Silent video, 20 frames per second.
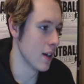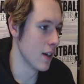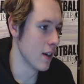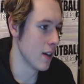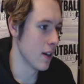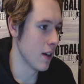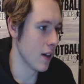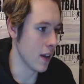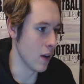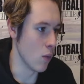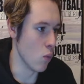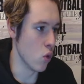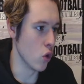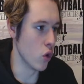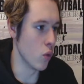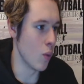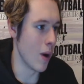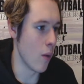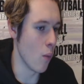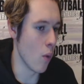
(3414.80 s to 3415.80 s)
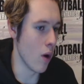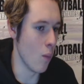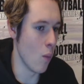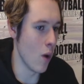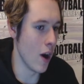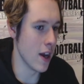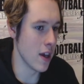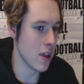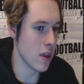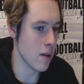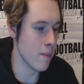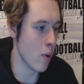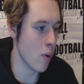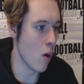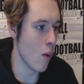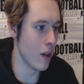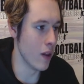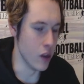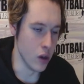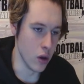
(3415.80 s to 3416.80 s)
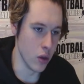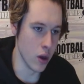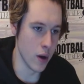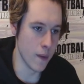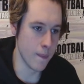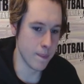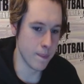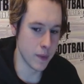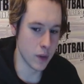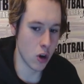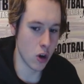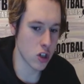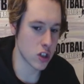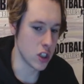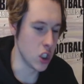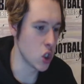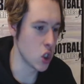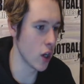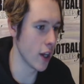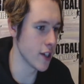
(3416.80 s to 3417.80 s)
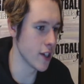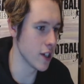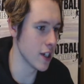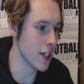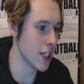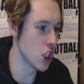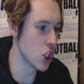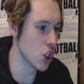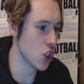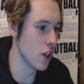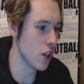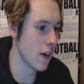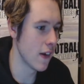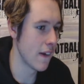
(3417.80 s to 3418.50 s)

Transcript: I think Wood went one way, the ball went the other. Lost in translation.